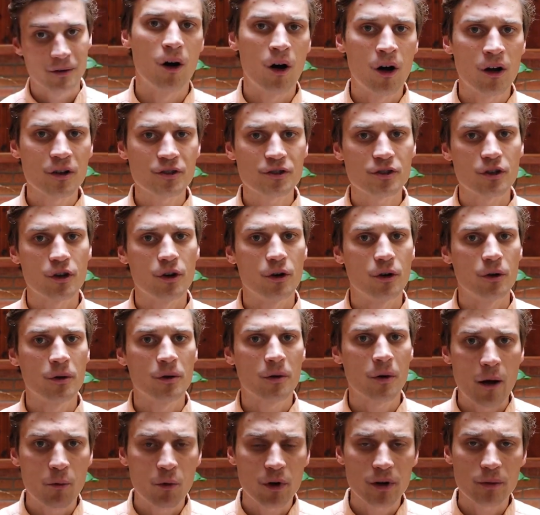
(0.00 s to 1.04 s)

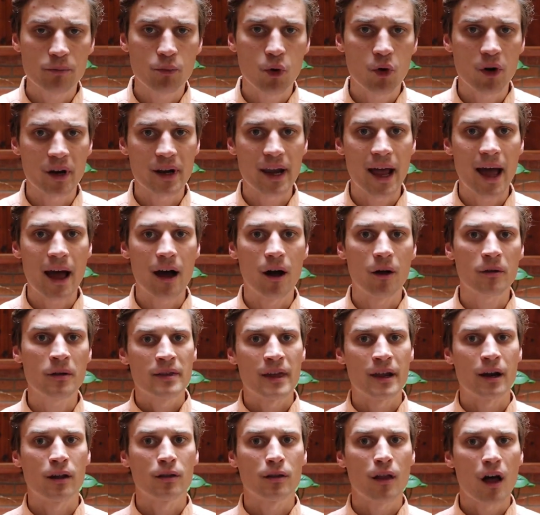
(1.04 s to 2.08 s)
Also, I want to point out
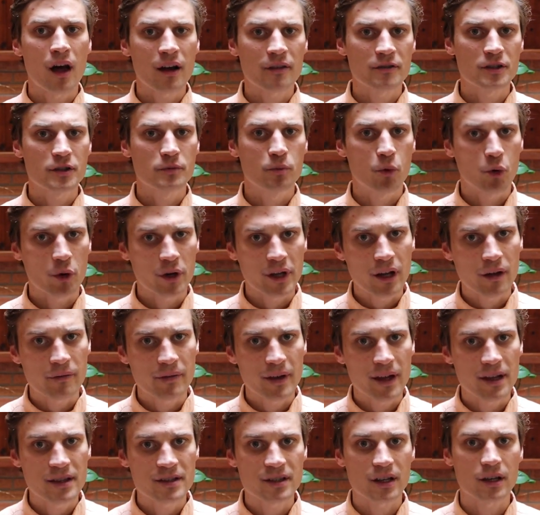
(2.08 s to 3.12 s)
that a lot of sporting
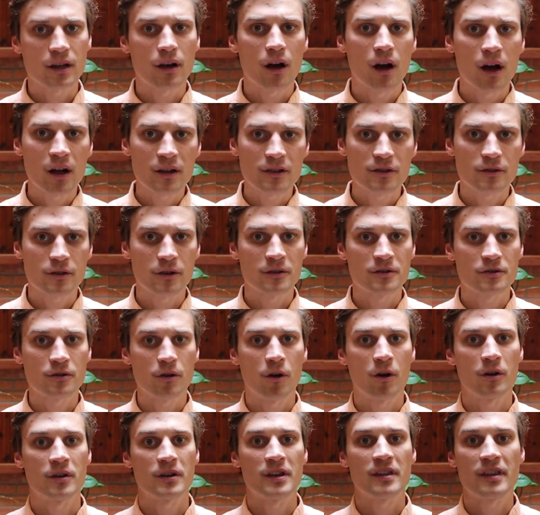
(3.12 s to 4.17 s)
events and concerts
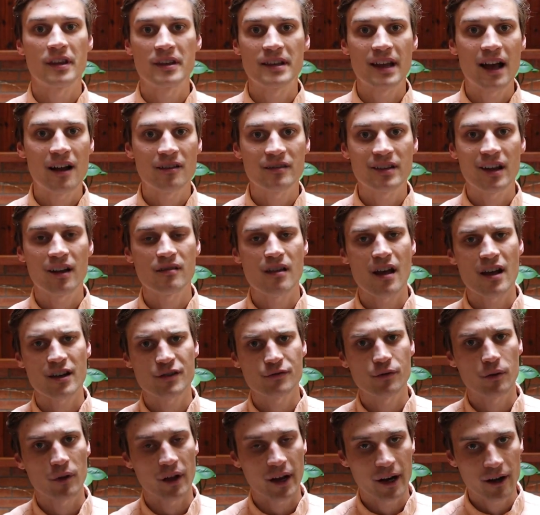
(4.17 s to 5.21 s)
are in the downtown
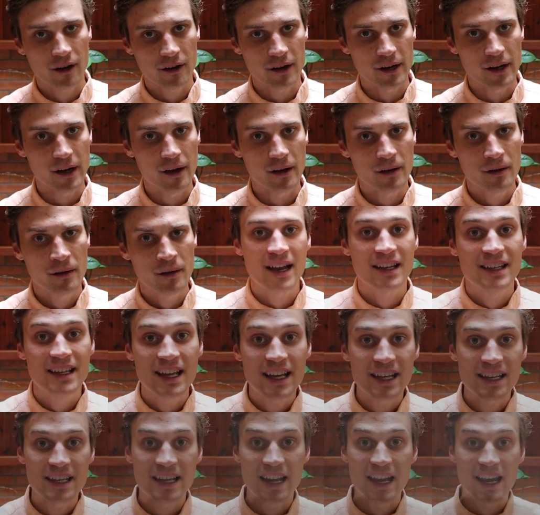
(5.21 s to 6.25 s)
Nashville area, and
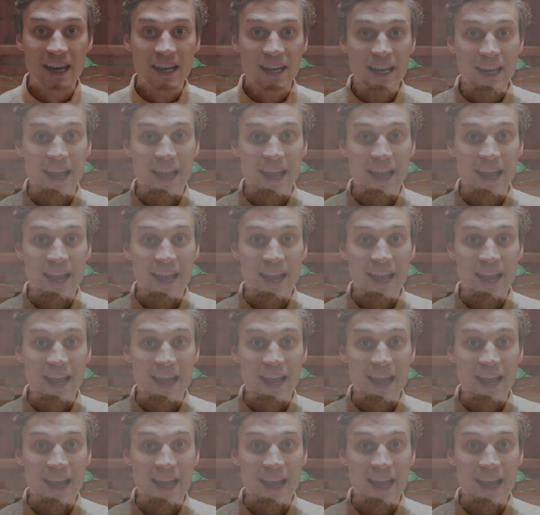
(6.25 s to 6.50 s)
getting in